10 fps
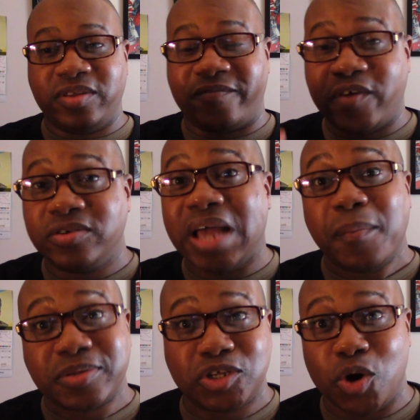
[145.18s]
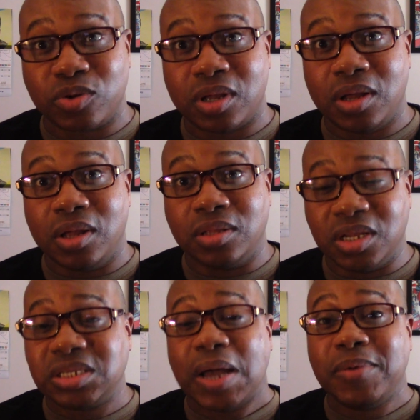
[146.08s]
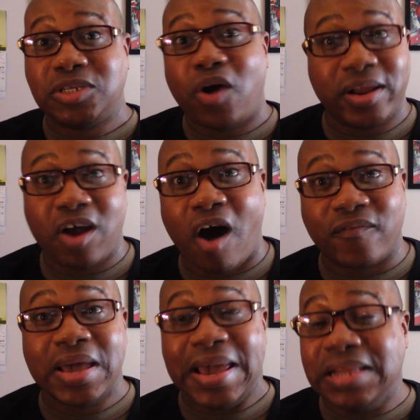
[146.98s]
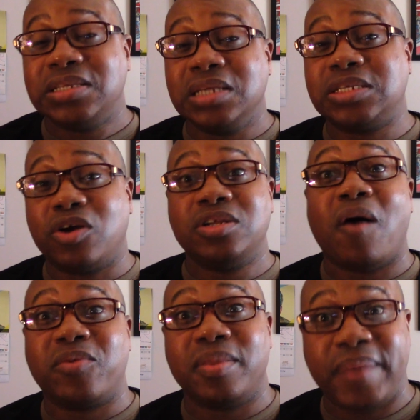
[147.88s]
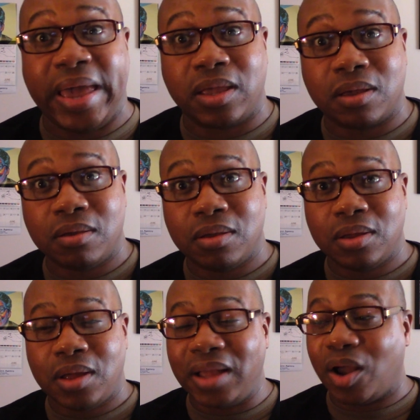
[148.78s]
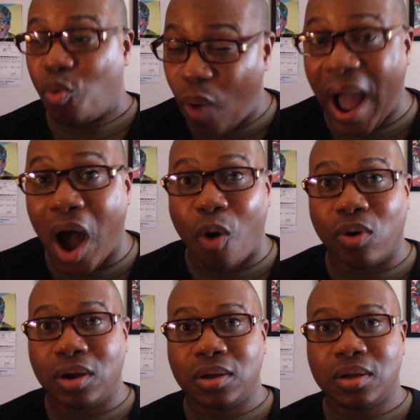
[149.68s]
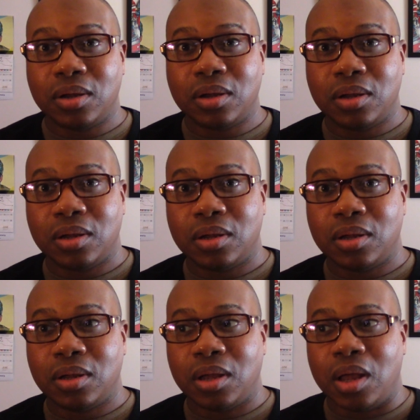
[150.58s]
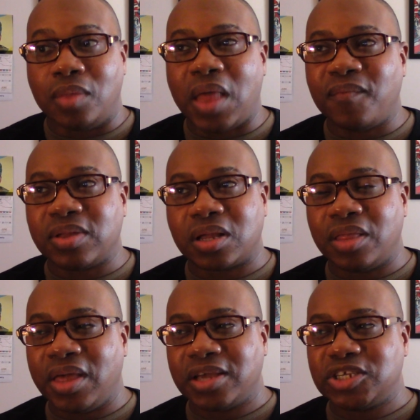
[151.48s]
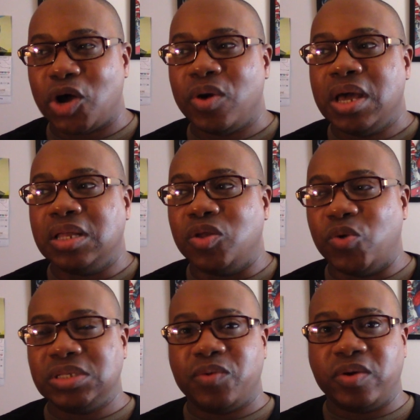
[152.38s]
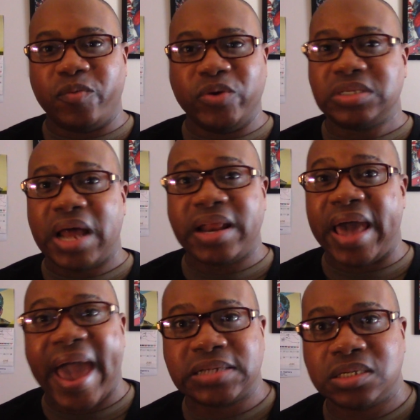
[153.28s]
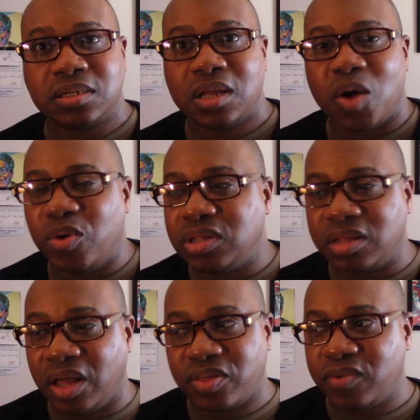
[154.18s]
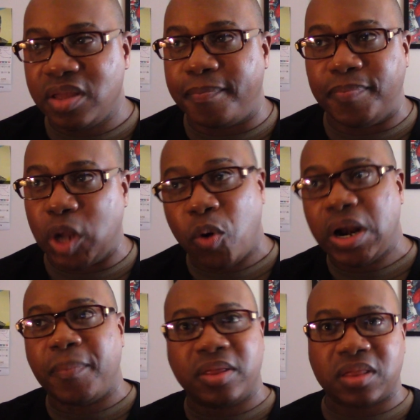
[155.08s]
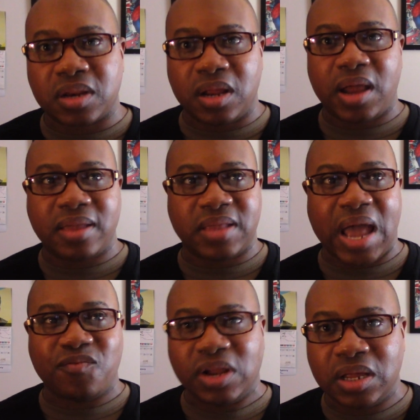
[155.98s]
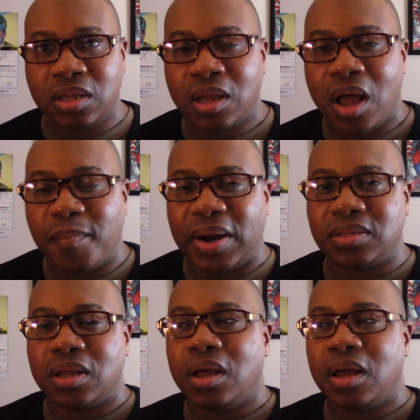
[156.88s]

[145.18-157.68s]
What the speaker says: first episode, this is how we're starting off, and this thing started off with a bang. I go, wow. Not because the thing is though, it wasn't out of action. Wasn't nothing really blowing up, anything like that really. But